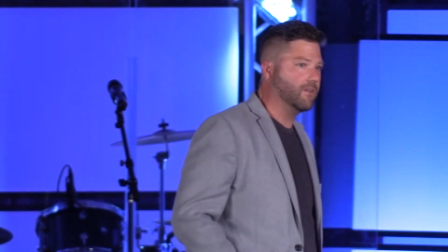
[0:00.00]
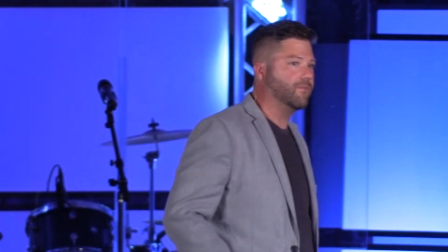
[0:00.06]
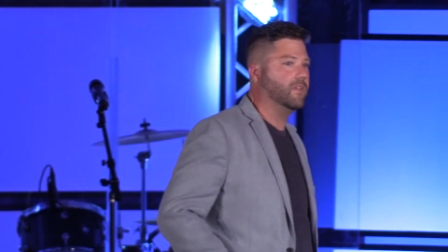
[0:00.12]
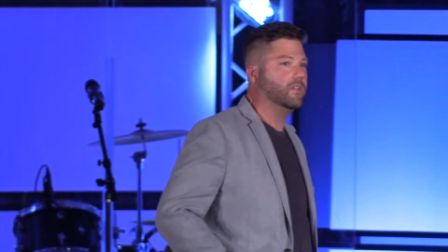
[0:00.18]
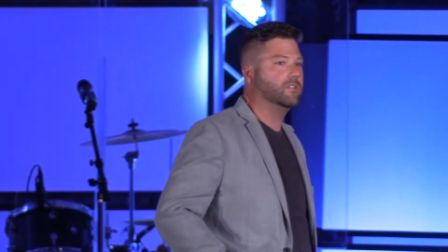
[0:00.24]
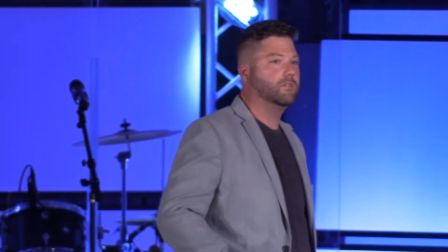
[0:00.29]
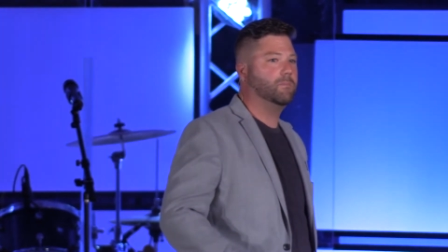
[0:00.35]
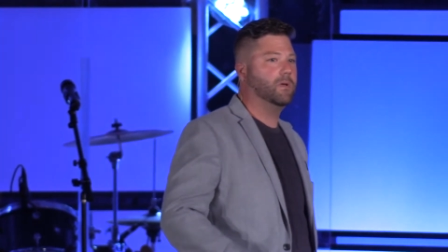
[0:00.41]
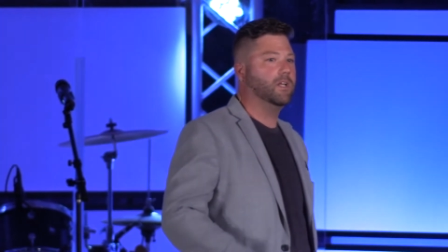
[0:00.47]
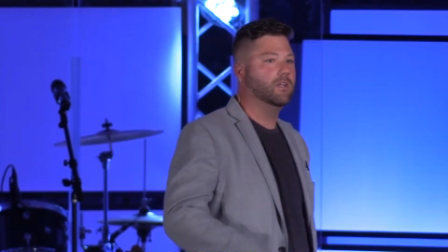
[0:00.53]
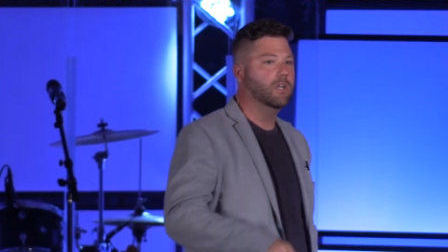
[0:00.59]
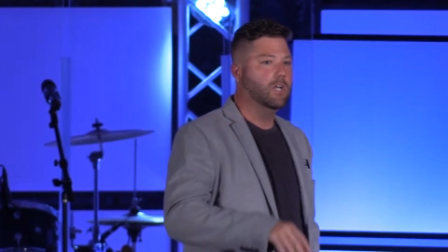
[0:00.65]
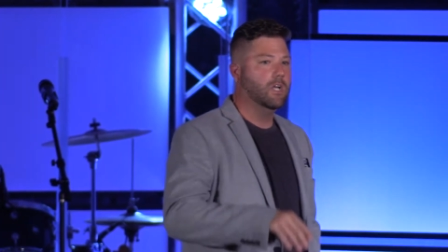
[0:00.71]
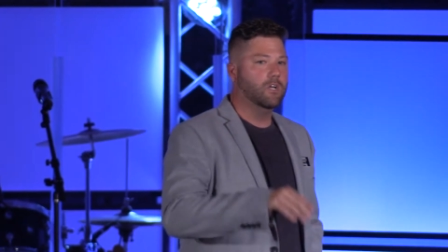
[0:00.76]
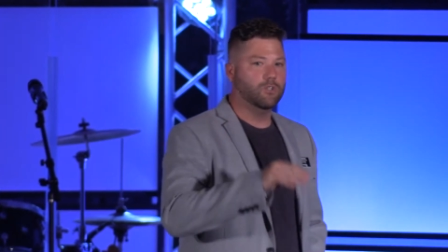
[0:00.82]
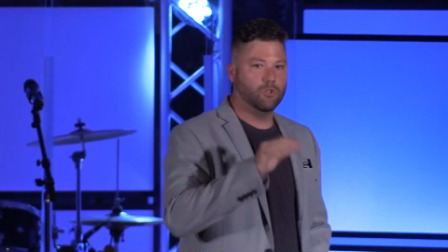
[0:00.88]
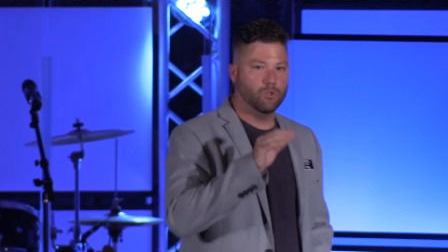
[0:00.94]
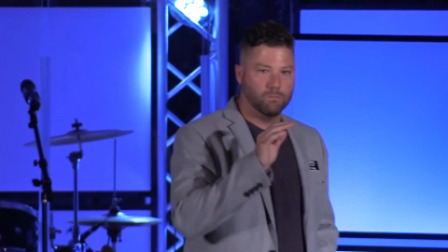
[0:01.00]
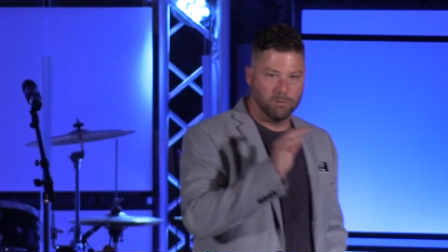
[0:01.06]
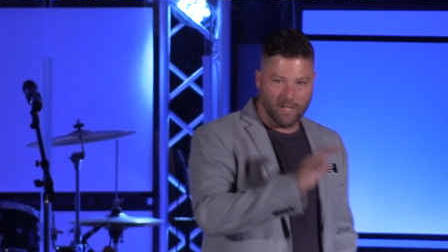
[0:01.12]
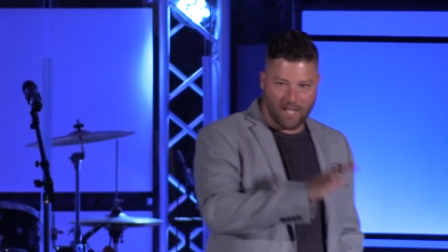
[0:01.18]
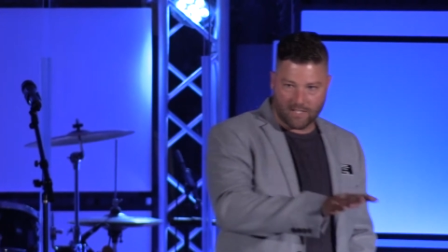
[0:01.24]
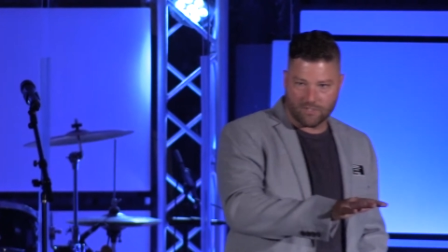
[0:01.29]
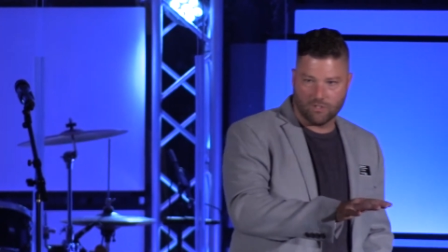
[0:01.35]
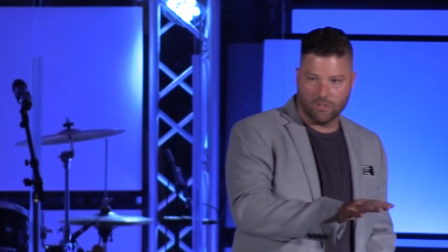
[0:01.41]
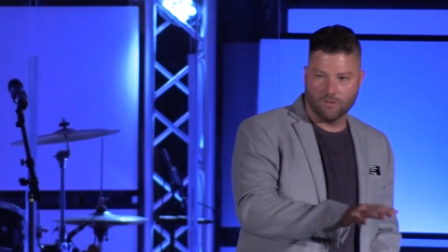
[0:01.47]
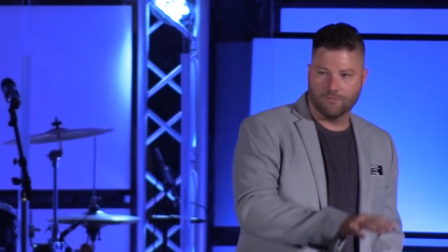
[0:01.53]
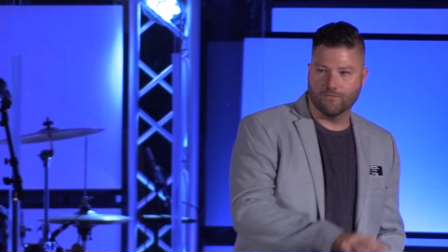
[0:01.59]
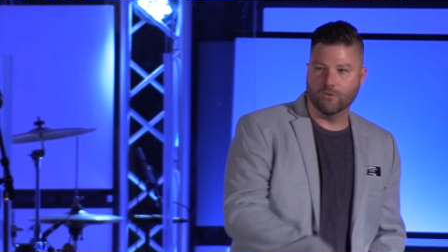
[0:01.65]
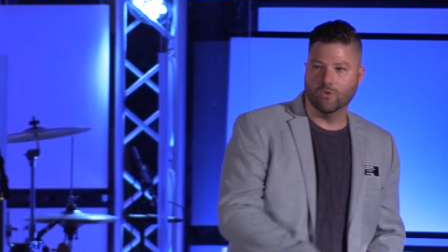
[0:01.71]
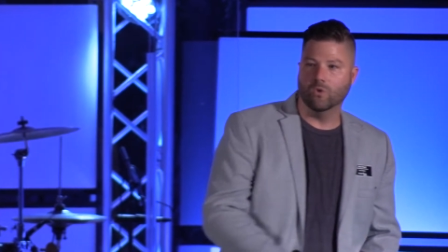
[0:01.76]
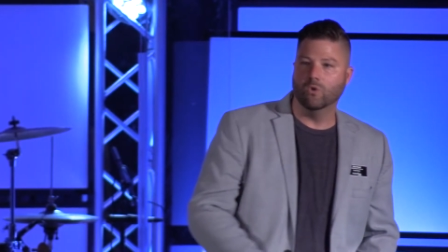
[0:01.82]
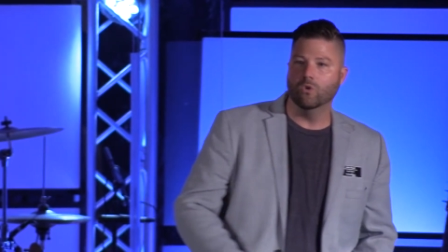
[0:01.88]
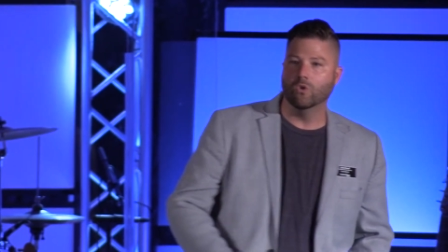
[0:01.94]
if it's been to bless your
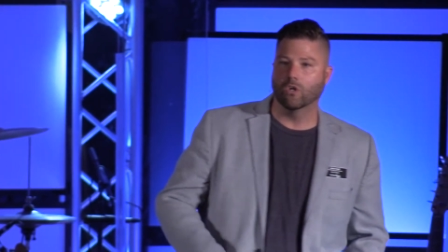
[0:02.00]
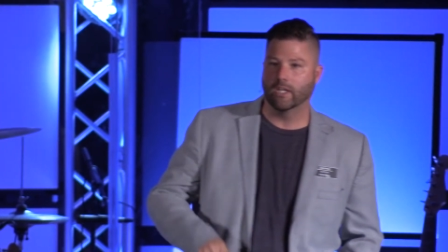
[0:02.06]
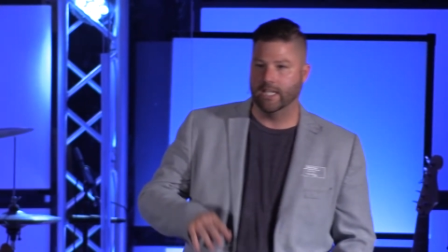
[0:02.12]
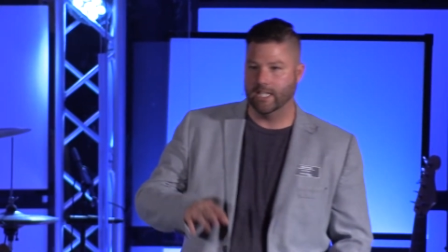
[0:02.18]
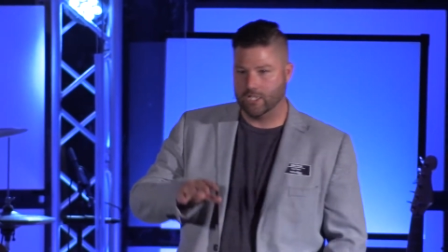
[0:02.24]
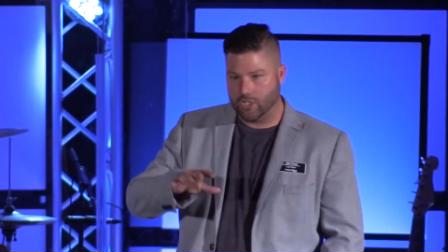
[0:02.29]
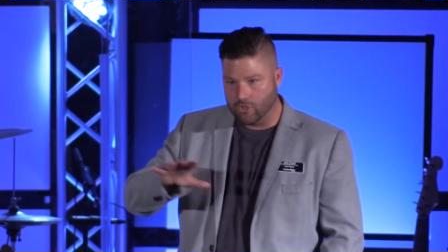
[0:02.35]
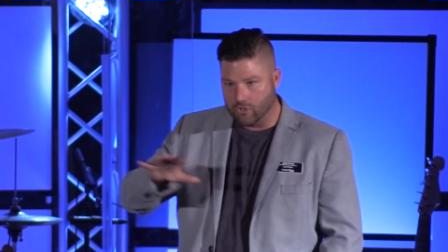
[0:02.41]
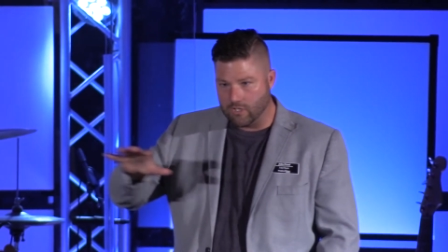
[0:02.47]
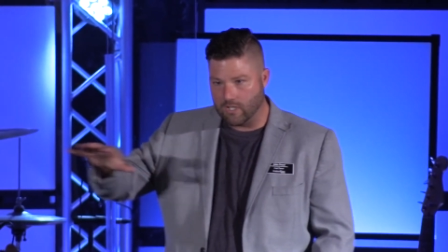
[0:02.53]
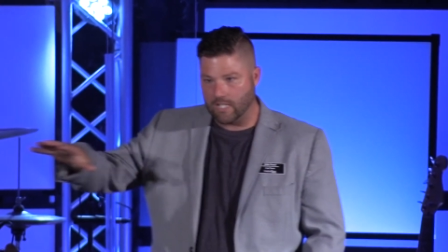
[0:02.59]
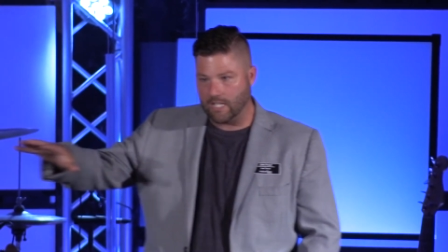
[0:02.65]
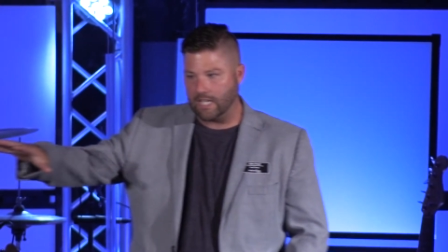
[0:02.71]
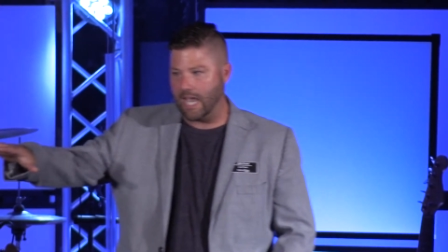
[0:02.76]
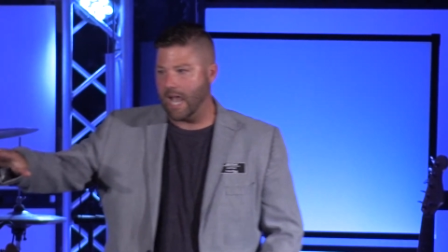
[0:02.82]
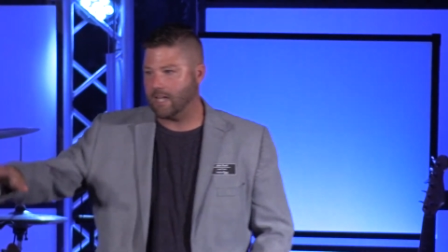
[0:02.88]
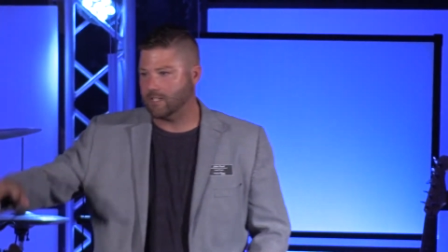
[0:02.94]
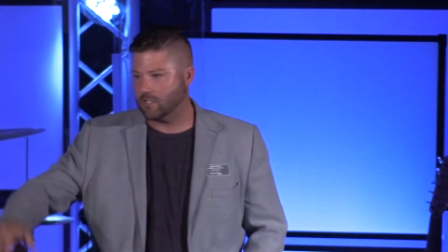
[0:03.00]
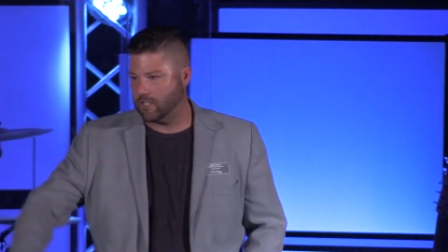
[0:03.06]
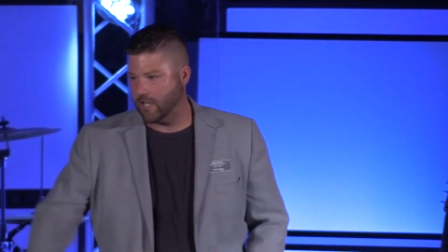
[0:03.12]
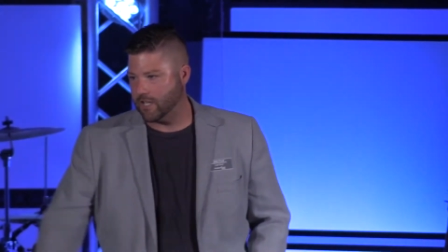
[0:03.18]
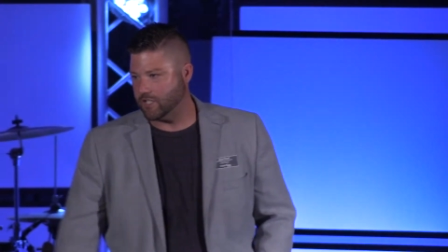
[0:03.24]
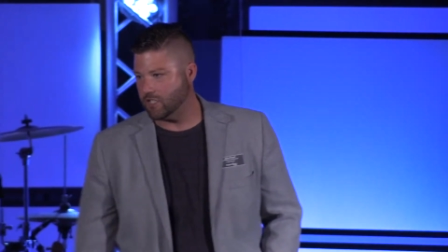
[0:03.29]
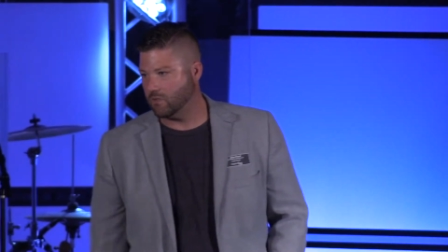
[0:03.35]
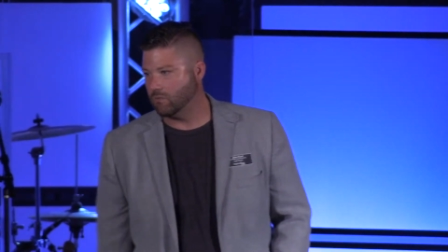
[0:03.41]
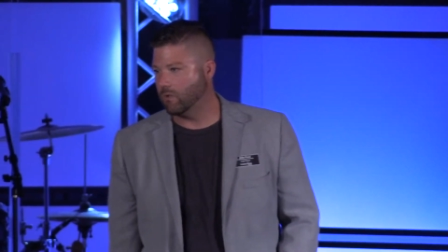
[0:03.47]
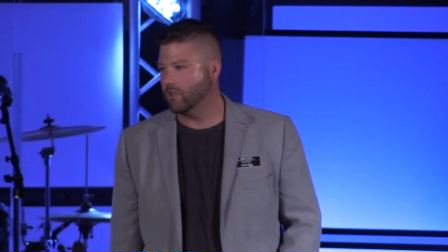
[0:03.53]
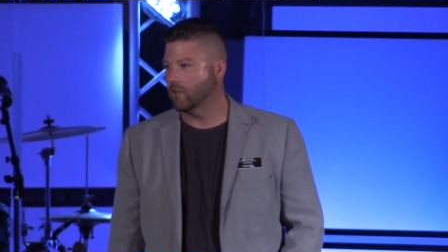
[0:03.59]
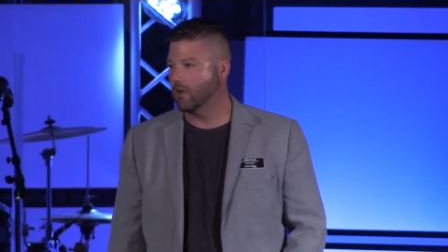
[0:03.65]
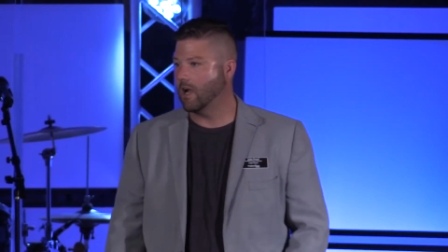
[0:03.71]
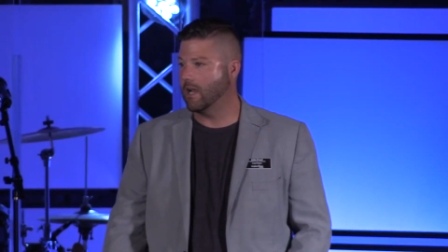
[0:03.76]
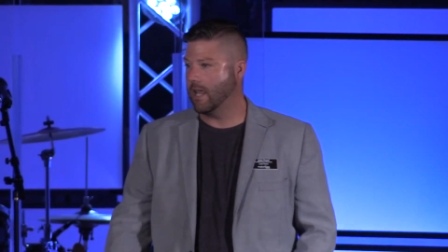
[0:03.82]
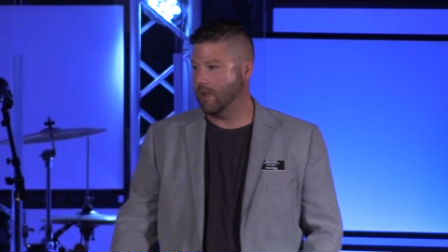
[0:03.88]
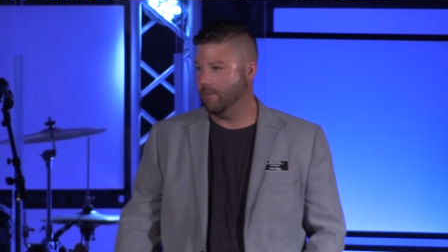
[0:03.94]
food or get you to the gas station when you're
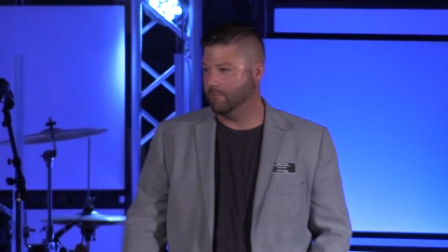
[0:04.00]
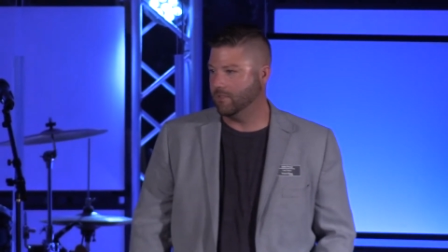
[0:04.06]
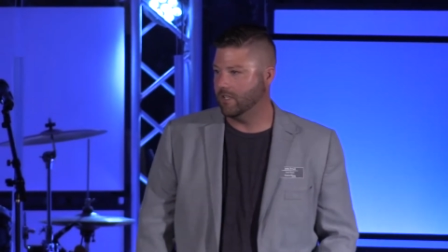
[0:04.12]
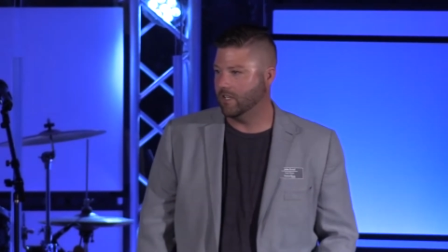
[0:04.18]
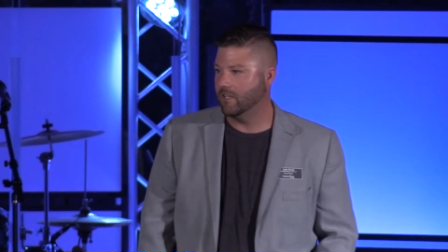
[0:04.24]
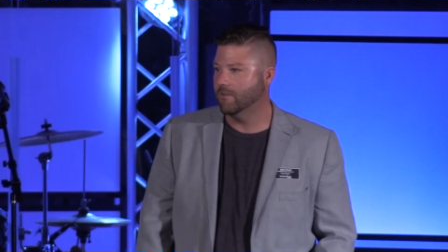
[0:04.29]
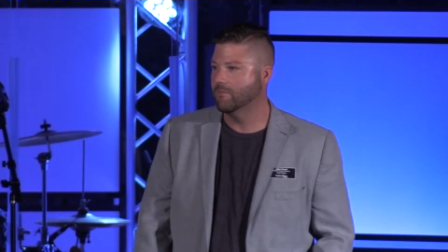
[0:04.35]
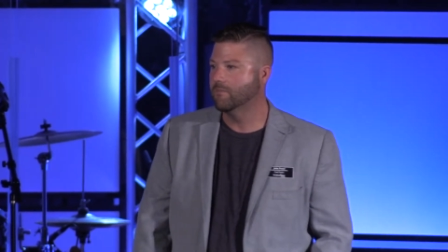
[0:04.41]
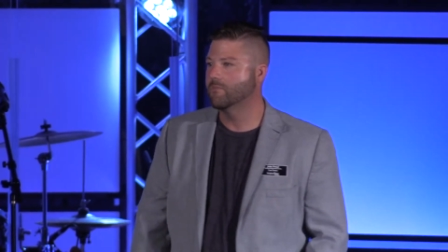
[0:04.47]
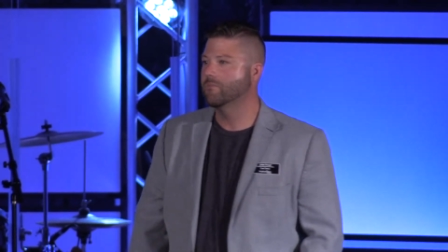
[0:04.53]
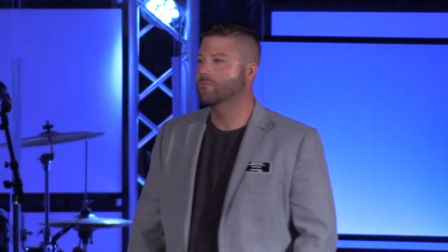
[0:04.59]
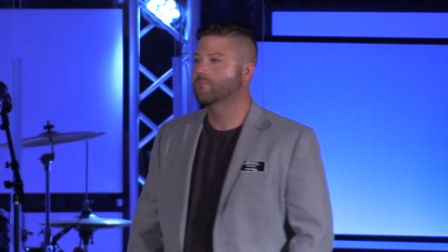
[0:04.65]
on empty.